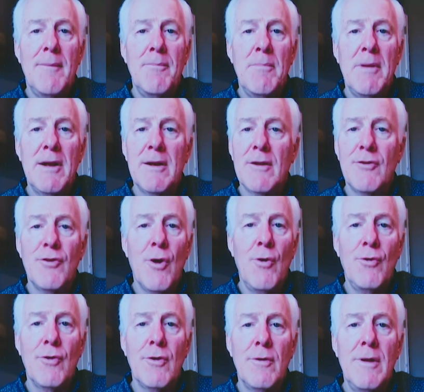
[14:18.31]
because
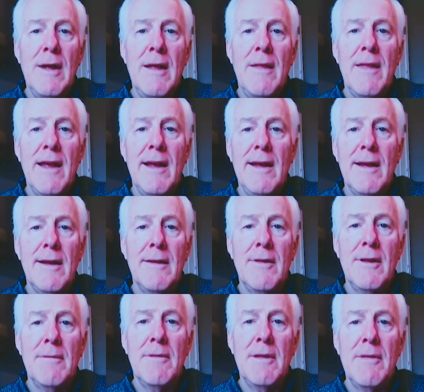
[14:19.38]

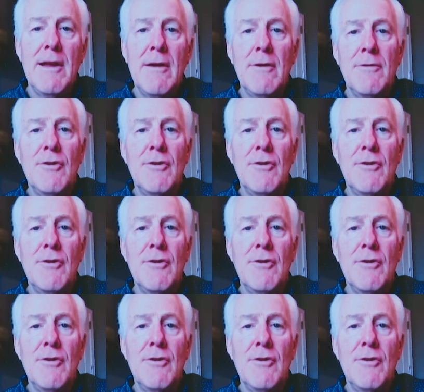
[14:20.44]
they're